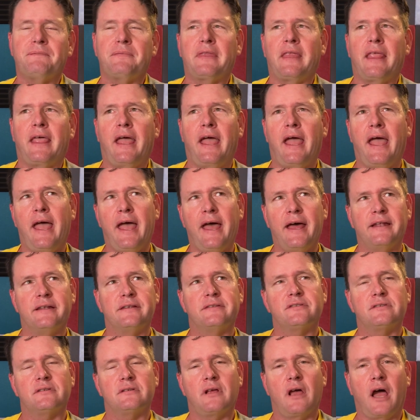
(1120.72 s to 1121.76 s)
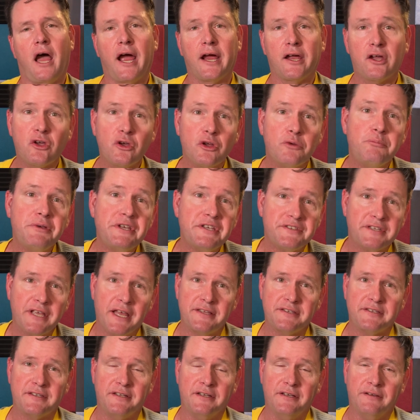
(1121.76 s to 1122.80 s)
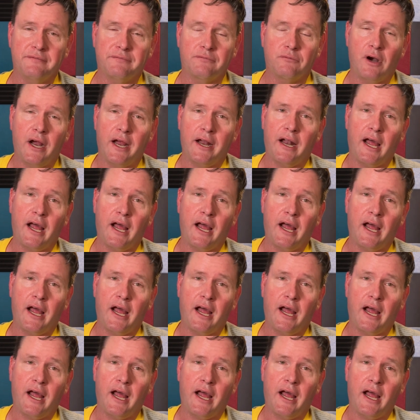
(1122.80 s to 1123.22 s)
And I could be sensitive, right?